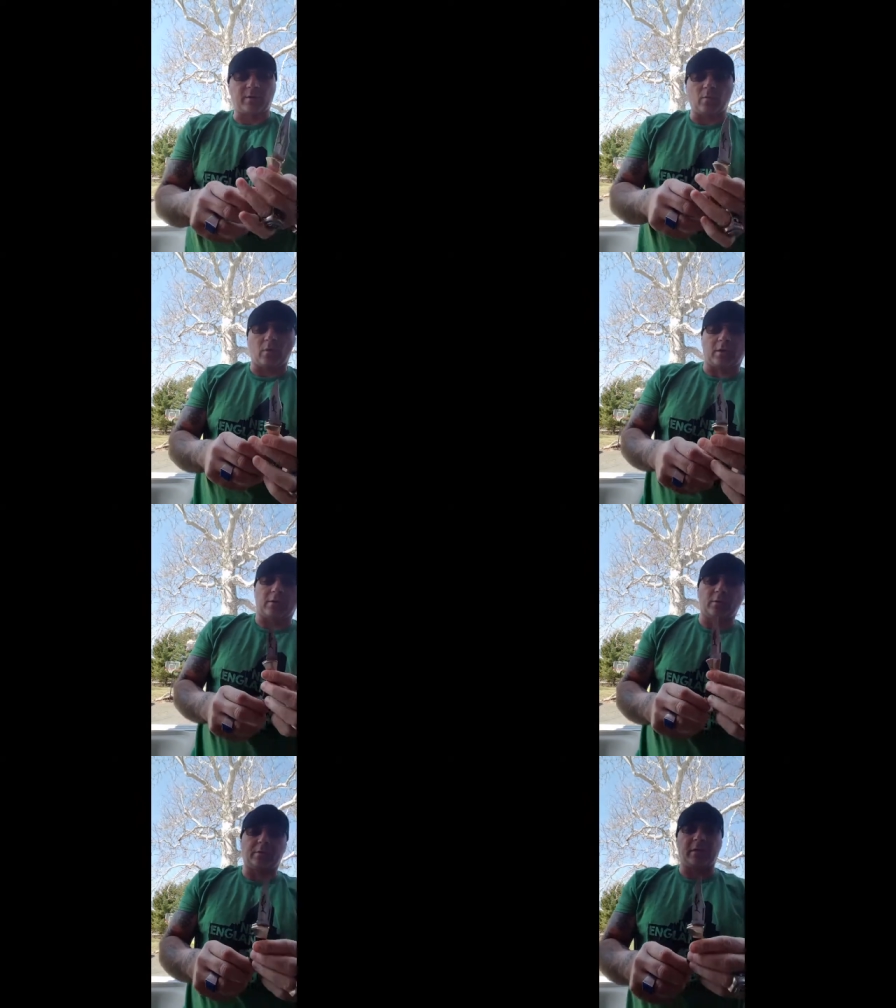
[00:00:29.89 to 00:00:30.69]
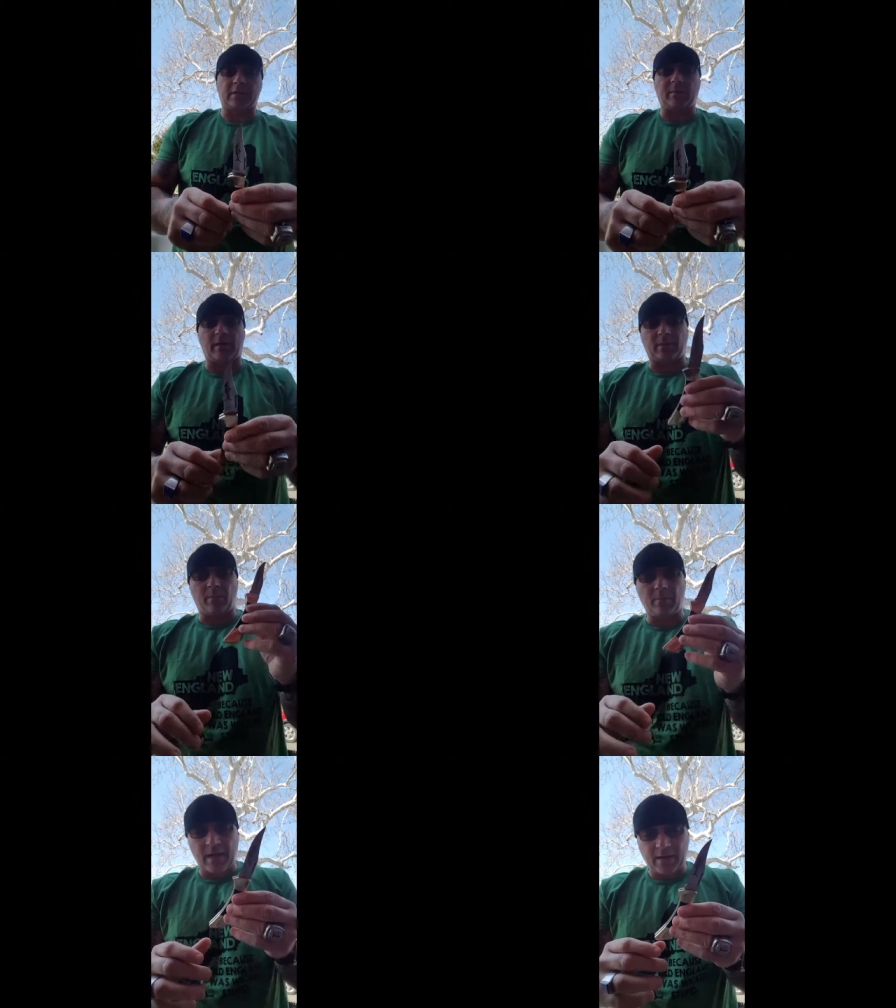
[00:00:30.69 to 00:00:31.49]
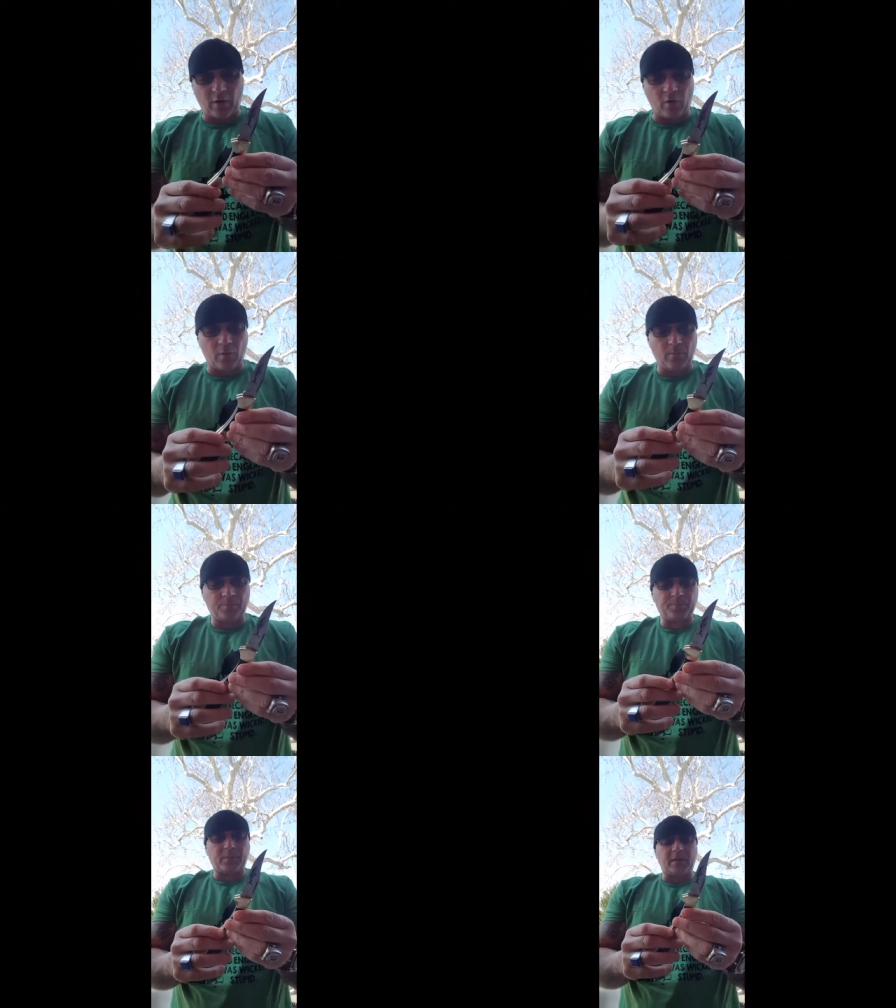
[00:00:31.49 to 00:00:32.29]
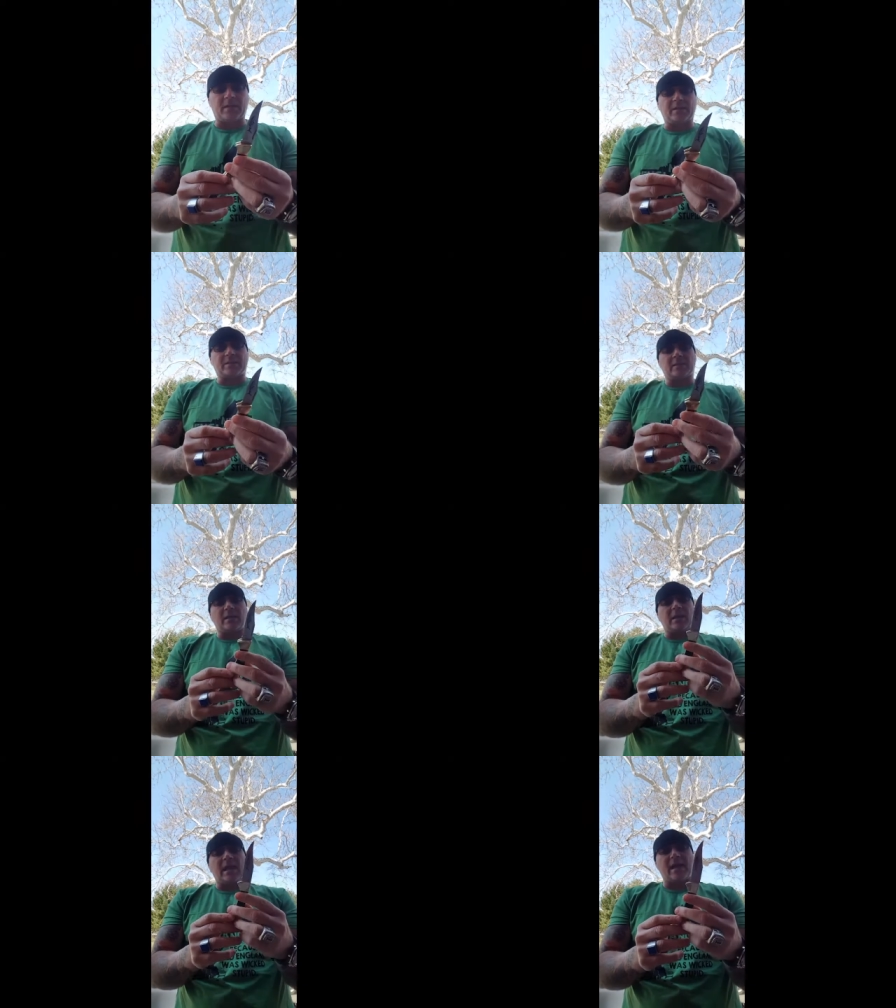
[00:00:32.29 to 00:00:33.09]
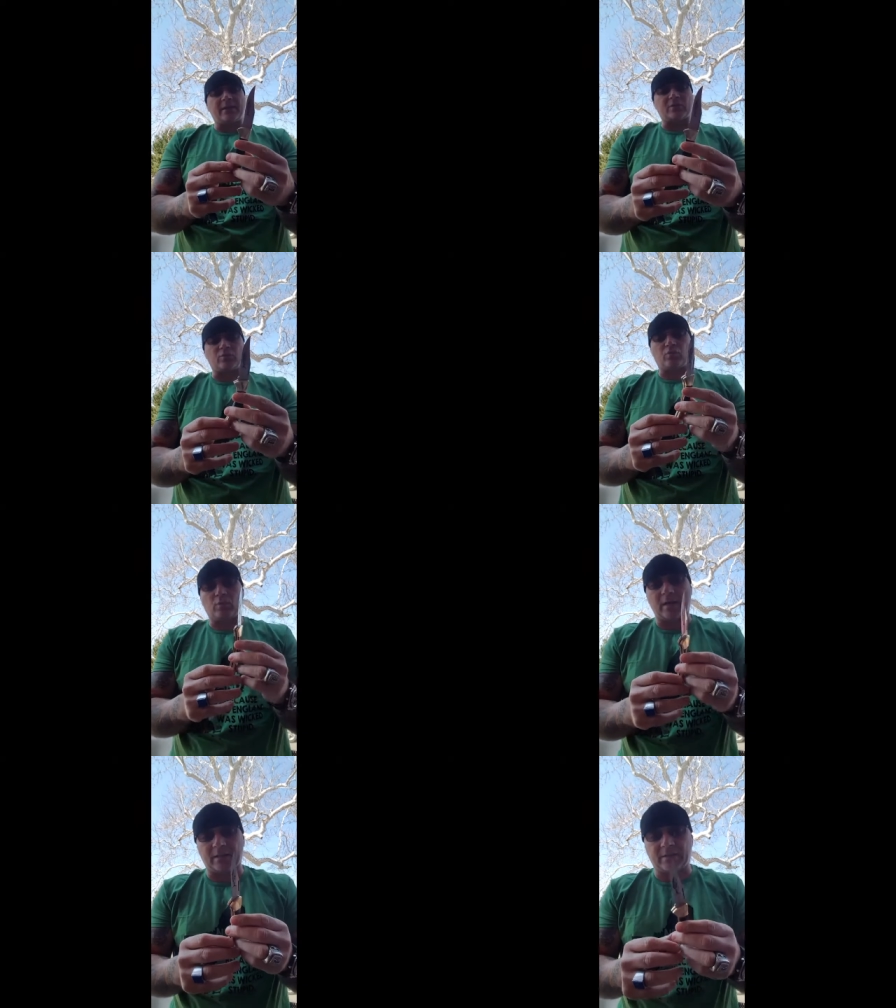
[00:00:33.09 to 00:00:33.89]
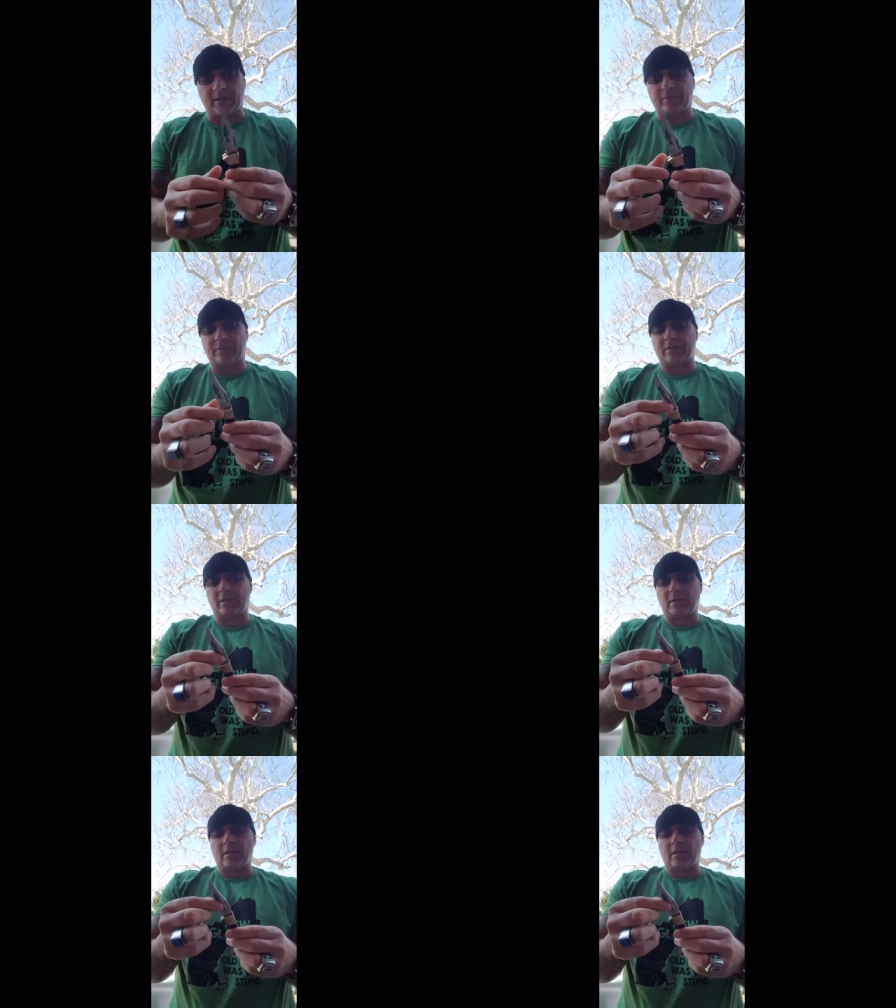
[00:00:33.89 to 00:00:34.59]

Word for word: And one of the cool things about the Mako is it has relatives.